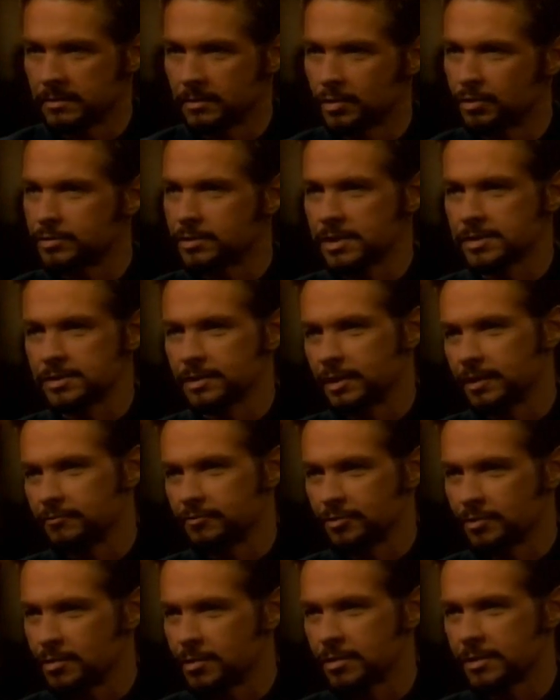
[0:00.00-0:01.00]
Luke doesn't
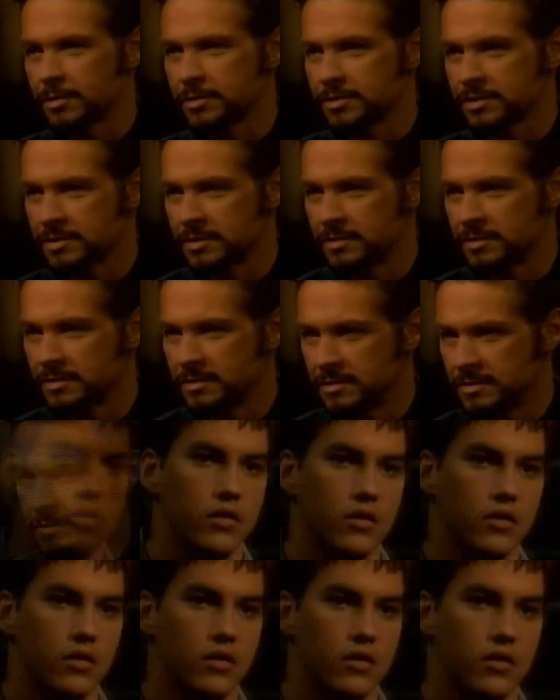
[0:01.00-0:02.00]
give her orders.
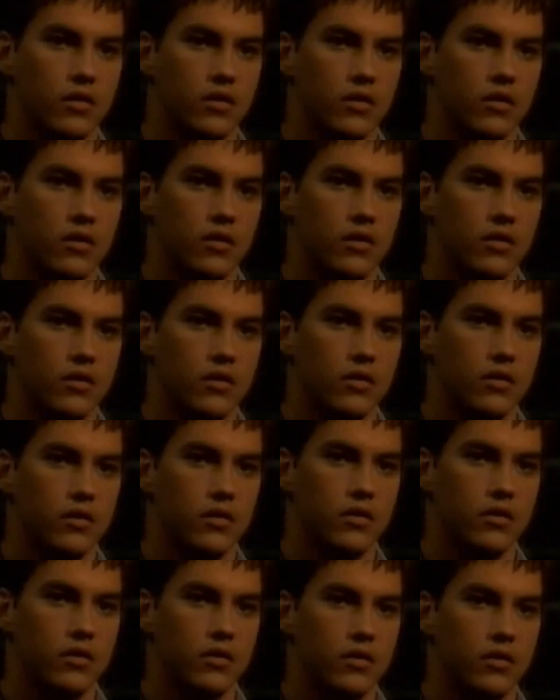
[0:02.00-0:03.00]
But
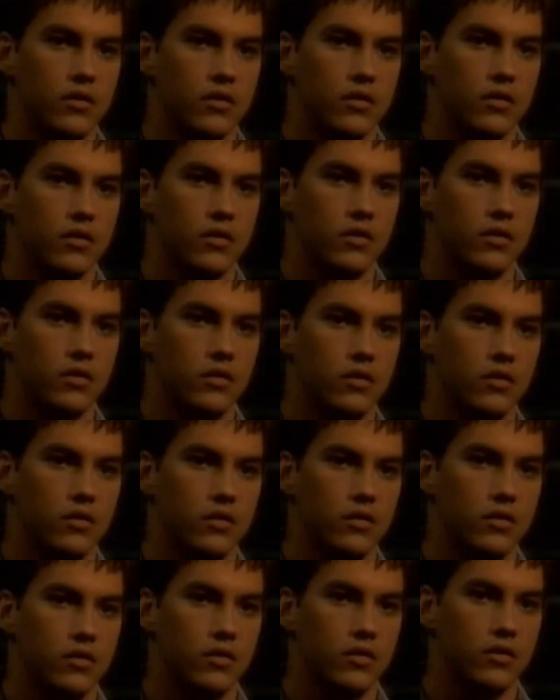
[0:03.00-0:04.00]
if that were so, your
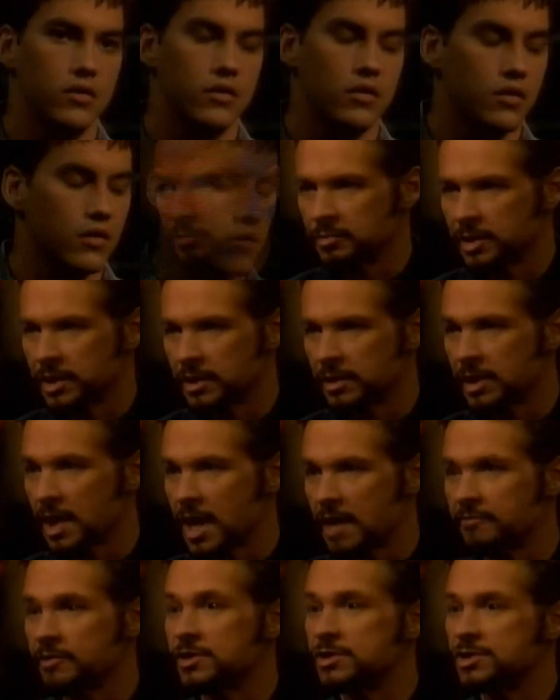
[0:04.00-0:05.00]
father would still be
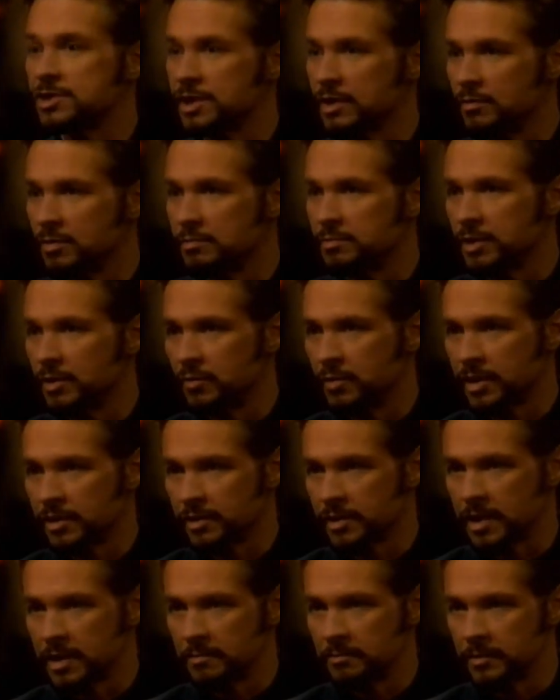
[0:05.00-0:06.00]
alive and she would be
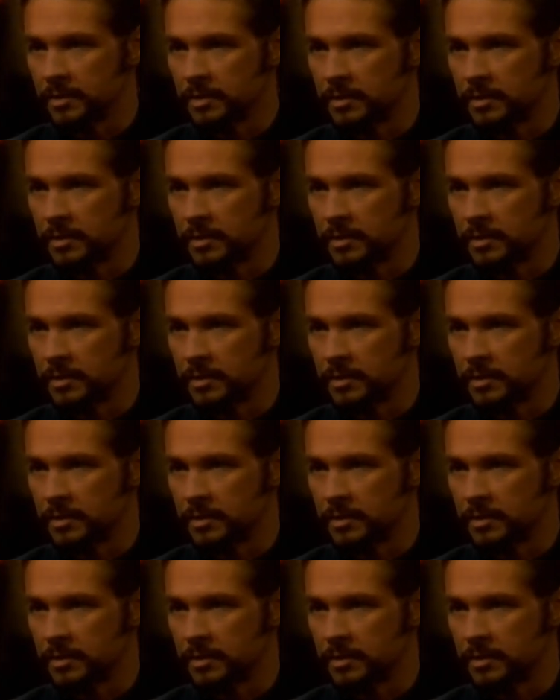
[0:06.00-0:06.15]
with him.